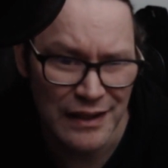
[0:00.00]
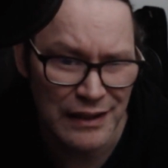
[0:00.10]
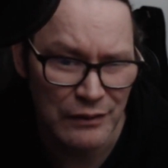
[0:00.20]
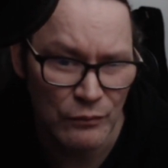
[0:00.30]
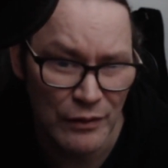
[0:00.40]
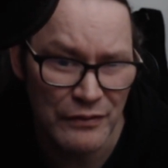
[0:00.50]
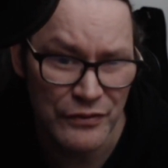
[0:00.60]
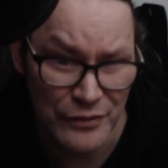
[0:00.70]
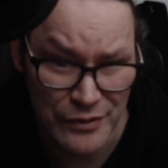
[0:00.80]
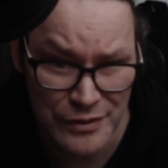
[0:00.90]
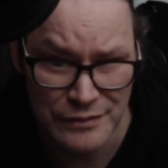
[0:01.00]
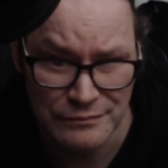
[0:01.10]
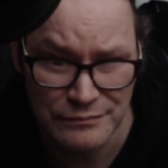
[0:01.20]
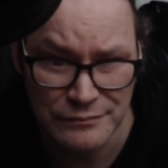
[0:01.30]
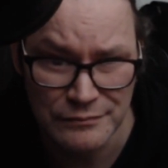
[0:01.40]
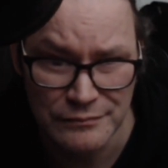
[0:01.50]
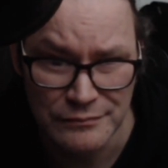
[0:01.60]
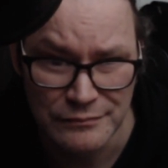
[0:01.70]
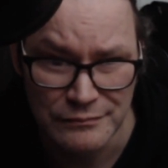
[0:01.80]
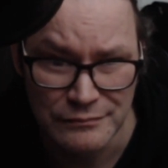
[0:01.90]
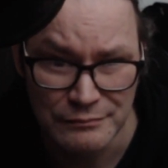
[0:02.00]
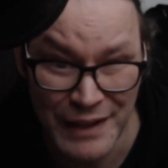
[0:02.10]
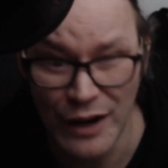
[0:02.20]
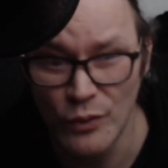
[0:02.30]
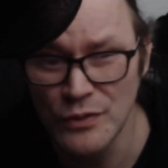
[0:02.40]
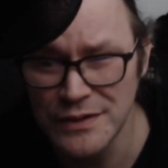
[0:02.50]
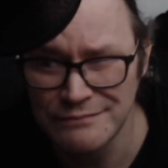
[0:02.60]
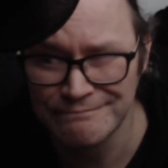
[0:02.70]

a one-third pound